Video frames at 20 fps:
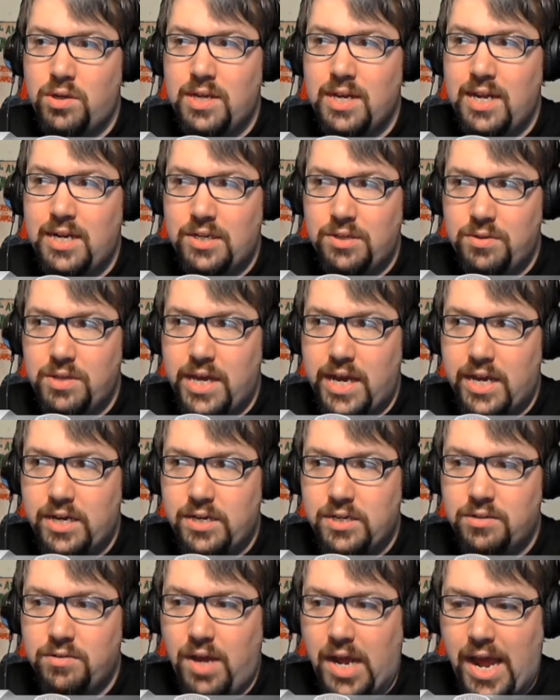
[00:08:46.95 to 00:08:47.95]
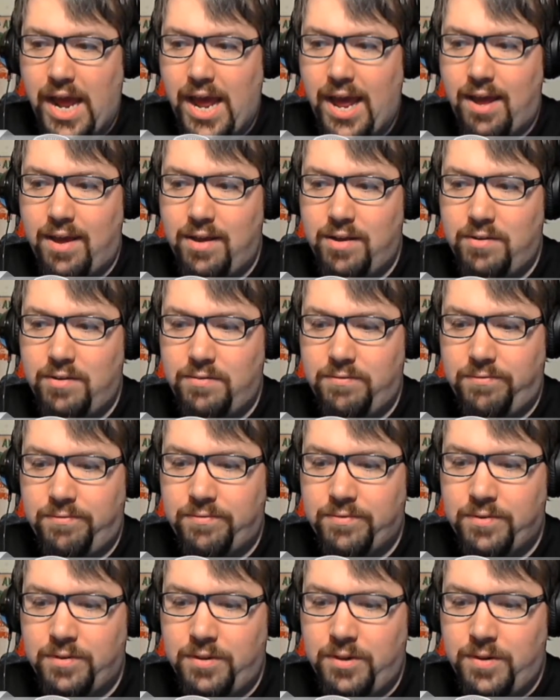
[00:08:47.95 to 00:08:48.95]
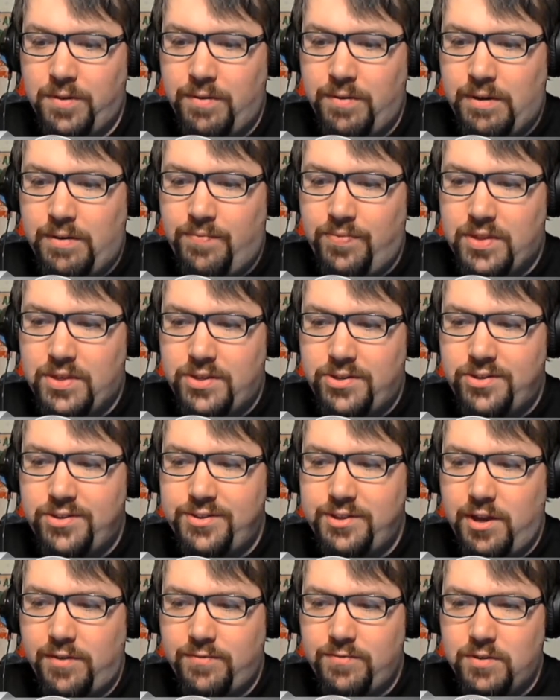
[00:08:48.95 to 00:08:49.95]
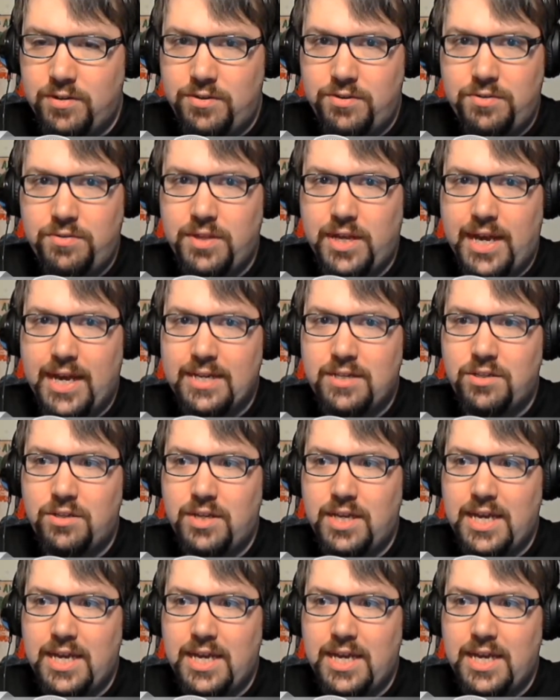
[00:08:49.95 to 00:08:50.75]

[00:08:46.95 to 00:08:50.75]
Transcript: can I do that? Do I have stuff to do that?